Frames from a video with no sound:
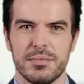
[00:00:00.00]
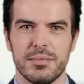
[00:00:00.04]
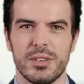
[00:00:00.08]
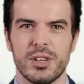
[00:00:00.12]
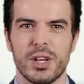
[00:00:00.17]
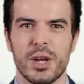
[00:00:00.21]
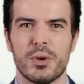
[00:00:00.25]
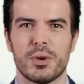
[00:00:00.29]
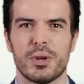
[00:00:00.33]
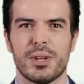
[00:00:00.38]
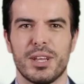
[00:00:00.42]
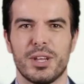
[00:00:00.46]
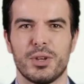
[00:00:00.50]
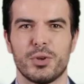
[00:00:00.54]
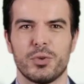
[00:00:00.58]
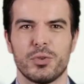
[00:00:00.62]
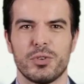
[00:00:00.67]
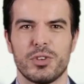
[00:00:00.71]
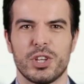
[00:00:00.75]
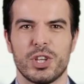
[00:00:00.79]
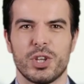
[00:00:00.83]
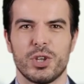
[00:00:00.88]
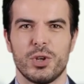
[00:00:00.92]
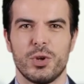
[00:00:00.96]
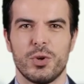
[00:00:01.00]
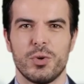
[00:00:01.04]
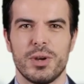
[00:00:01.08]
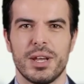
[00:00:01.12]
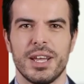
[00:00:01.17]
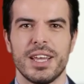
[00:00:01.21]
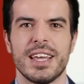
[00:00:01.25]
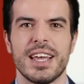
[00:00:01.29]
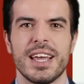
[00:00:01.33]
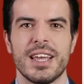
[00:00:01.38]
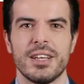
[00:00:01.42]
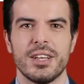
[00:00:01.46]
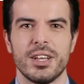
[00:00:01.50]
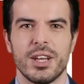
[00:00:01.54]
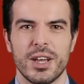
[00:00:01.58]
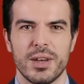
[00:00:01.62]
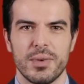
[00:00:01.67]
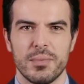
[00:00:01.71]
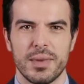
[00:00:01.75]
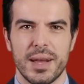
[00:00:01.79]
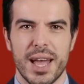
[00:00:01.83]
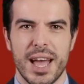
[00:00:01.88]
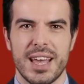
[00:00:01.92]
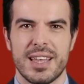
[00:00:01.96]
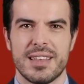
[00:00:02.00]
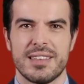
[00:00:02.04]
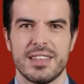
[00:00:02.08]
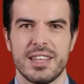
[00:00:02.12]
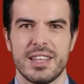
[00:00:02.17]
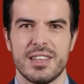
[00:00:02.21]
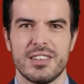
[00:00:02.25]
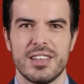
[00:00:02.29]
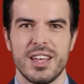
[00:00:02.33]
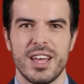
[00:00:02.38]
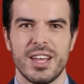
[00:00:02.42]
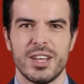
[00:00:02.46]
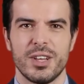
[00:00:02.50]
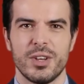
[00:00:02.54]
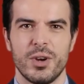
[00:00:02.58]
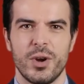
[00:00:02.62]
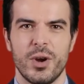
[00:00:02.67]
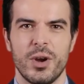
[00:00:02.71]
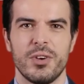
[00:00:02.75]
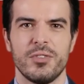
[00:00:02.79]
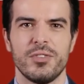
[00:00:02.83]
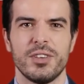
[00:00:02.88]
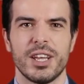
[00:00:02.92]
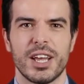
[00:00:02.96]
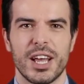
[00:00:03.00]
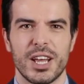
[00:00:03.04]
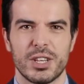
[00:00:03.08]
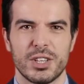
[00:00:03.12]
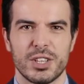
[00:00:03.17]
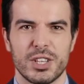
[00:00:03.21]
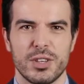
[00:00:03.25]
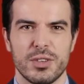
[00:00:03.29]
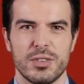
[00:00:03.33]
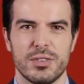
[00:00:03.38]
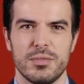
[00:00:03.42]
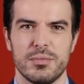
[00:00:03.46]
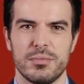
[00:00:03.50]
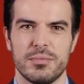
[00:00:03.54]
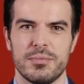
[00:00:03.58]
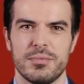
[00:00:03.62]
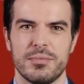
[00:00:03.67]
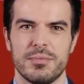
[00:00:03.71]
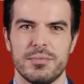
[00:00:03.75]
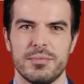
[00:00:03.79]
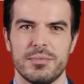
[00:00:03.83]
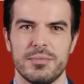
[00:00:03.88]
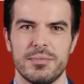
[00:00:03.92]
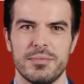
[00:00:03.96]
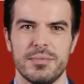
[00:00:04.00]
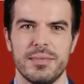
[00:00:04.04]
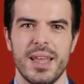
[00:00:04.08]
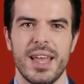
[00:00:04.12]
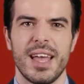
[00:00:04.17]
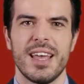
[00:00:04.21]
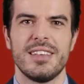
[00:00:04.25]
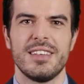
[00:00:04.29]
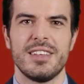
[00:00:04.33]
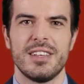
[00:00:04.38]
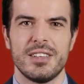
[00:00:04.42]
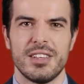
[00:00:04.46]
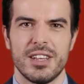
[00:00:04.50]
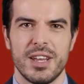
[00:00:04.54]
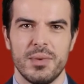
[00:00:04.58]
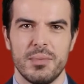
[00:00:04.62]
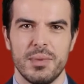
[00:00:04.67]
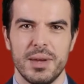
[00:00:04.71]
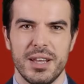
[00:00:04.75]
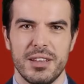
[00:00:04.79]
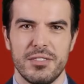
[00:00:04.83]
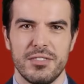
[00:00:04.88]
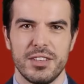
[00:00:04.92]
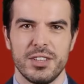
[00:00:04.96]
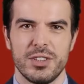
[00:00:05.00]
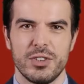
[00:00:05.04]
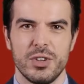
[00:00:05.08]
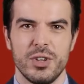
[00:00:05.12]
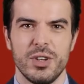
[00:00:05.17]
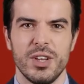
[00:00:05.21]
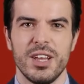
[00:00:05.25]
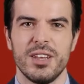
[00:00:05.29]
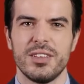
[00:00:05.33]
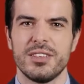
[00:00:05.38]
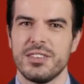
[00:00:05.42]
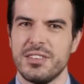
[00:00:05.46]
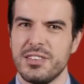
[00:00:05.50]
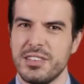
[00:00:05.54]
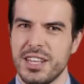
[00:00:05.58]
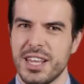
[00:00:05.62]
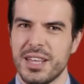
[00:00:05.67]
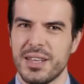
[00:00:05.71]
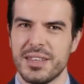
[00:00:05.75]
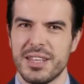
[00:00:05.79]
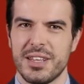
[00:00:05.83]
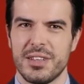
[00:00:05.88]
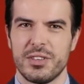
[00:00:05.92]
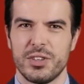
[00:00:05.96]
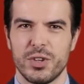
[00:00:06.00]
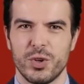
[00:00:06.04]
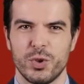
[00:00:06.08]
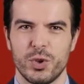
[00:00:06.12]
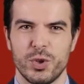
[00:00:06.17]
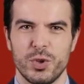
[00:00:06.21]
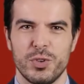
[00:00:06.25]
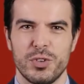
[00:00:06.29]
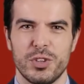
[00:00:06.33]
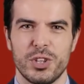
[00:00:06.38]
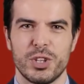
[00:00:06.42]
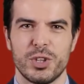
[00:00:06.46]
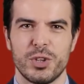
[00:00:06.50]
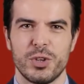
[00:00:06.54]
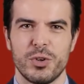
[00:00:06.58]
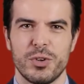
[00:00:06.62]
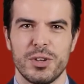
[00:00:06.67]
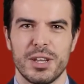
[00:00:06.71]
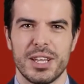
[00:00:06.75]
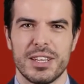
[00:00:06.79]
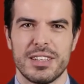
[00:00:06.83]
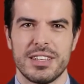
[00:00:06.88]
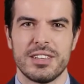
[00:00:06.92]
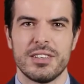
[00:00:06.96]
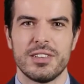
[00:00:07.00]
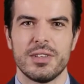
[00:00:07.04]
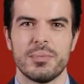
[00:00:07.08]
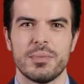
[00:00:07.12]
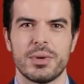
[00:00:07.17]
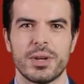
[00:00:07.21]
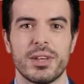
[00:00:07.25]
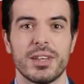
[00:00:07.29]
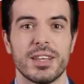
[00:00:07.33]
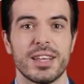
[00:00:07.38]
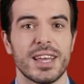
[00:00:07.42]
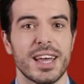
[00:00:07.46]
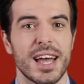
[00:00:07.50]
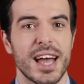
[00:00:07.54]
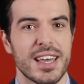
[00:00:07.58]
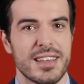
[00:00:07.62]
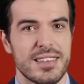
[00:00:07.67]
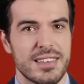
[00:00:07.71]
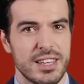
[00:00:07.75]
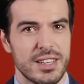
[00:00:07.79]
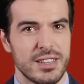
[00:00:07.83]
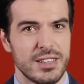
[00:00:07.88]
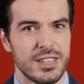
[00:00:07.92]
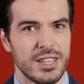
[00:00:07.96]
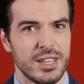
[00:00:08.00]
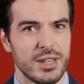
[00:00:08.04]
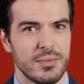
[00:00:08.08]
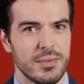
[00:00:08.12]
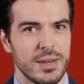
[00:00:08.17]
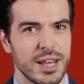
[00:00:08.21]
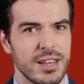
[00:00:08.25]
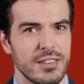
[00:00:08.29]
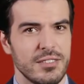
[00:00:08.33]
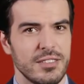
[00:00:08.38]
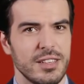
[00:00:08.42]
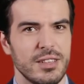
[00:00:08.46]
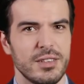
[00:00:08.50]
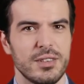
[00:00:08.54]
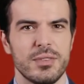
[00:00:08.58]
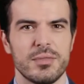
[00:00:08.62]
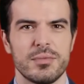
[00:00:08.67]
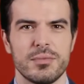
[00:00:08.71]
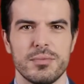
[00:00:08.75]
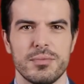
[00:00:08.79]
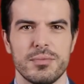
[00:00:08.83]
Supplemental Security Income Qualifications. SSI benefits are not the same as Social Security Disability benefits.